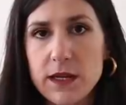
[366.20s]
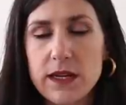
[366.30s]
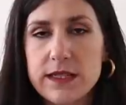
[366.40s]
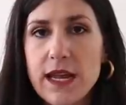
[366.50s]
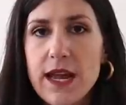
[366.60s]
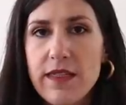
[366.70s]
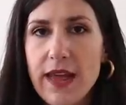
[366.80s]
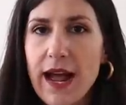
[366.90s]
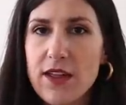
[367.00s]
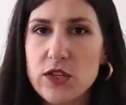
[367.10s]
because
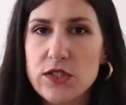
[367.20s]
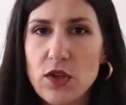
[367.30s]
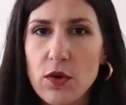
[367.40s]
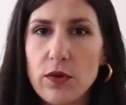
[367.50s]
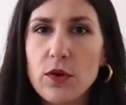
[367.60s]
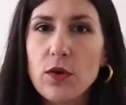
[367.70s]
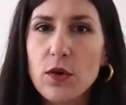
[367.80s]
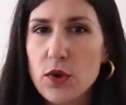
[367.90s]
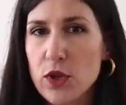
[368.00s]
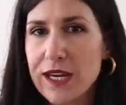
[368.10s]
they are just so
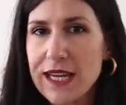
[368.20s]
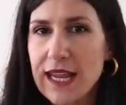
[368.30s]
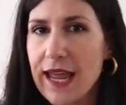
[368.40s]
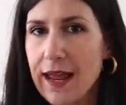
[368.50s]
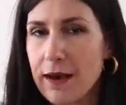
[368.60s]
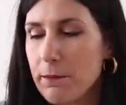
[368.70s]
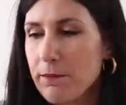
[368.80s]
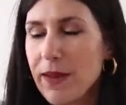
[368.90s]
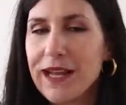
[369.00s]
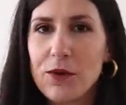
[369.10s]
cushiony and
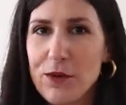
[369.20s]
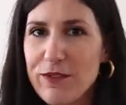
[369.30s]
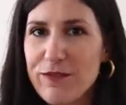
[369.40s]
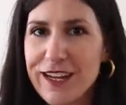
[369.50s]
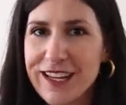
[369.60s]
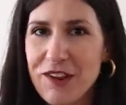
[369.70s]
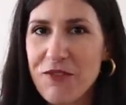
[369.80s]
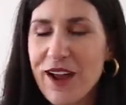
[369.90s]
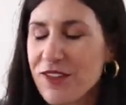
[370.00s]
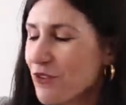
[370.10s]
pillowy feeling
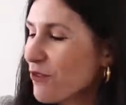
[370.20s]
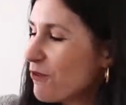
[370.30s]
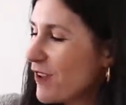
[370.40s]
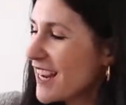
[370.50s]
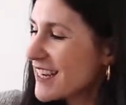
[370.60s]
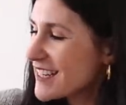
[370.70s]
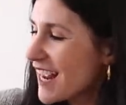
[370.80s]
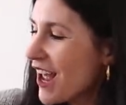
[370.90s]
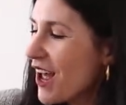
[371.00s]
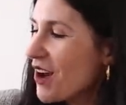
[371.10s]
around your feet.